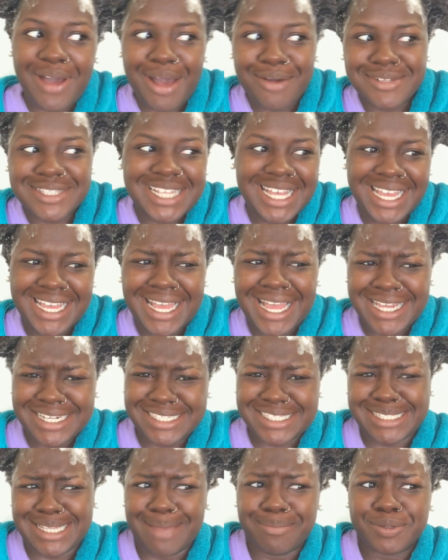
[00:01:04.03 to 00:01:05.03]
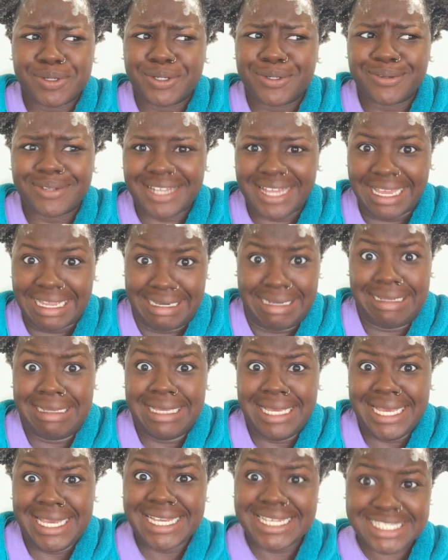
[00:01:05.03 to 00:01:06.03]
I was like kind of skeptical, like,
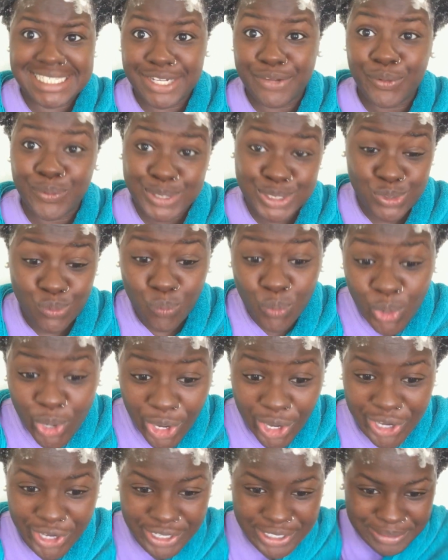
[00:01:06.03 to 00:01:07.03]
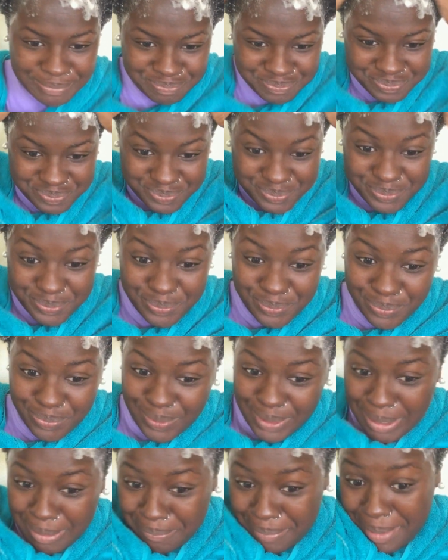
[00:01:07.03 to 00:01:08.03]
is it going to work?
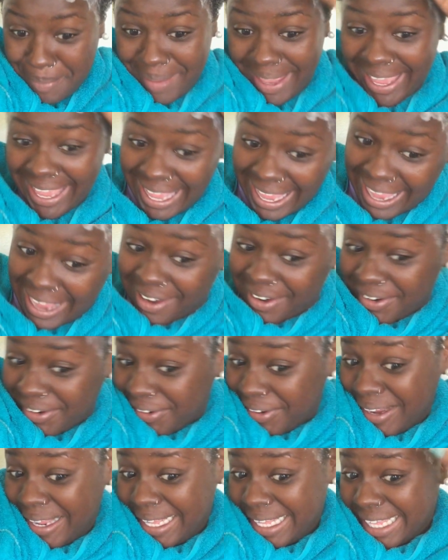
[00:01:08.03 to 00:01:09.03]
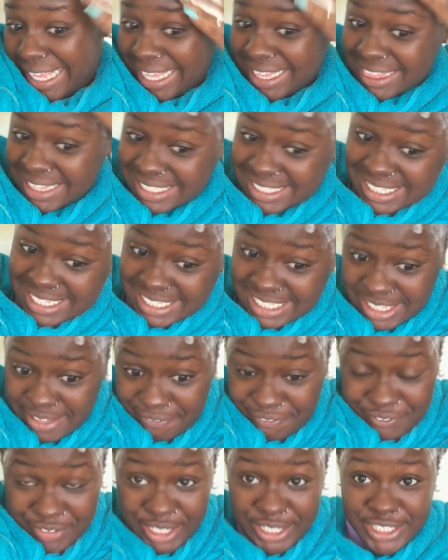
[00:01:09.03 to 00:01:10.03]
But my hair, and this is the
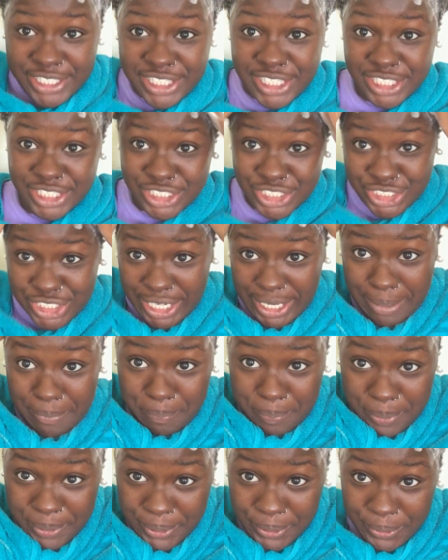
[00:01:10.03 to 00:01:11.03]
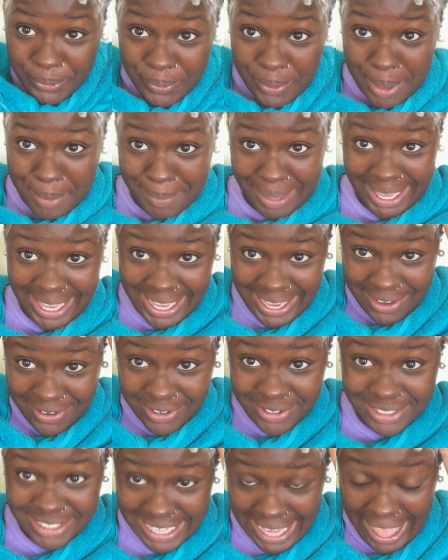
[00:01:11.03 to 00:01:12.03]
first shampoo, and my
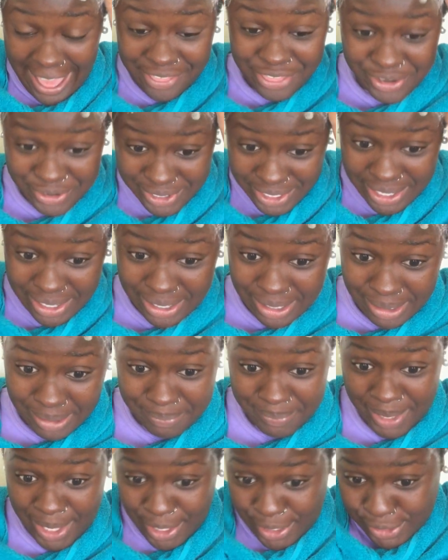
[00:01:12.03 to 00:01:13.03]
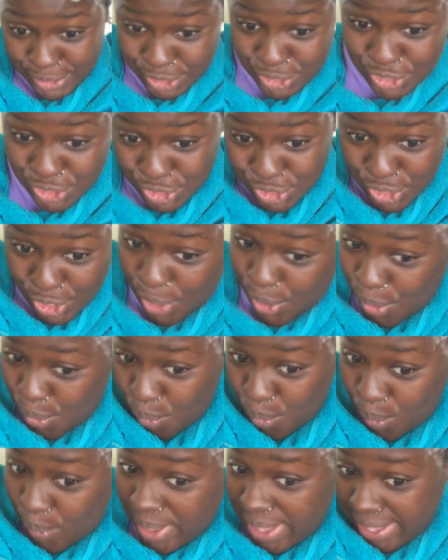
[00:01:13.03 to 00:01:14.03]
hair lathered up so
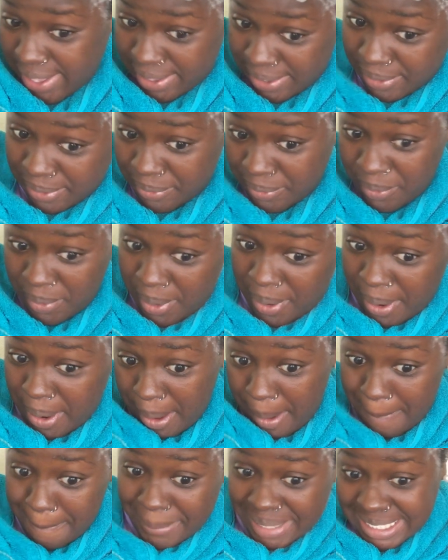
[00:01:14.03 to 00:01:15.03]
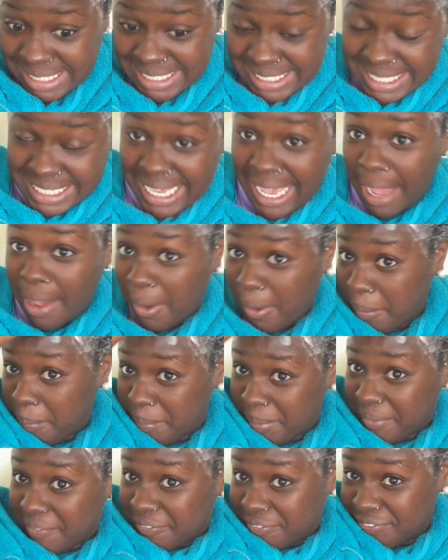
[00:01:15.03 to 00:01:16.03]
well. My
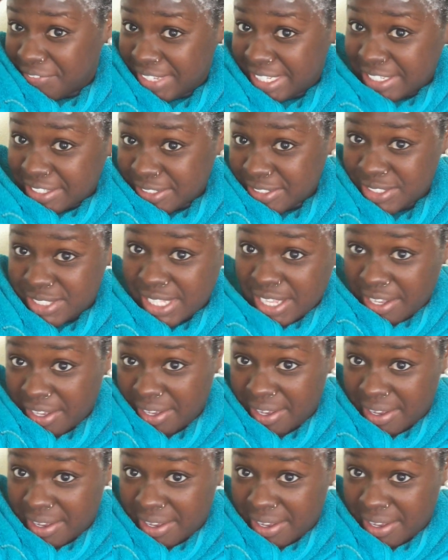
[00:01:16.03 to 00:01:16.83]
scalp feels